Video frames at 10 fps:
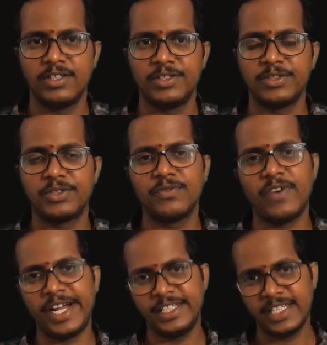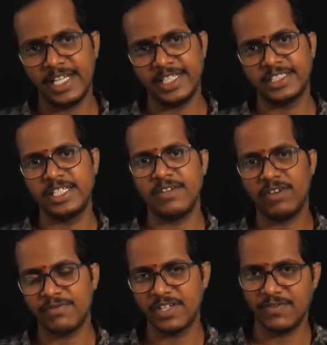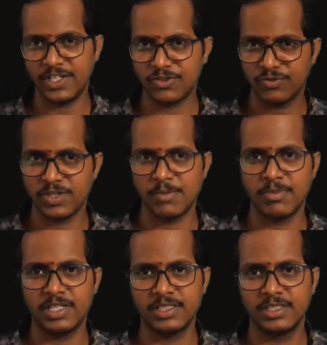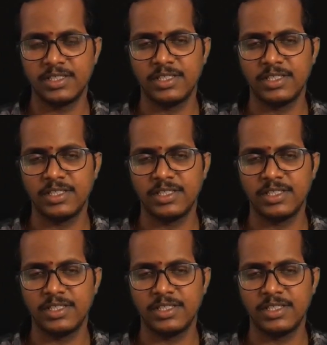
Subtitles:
So to find the HCF of given two numbers,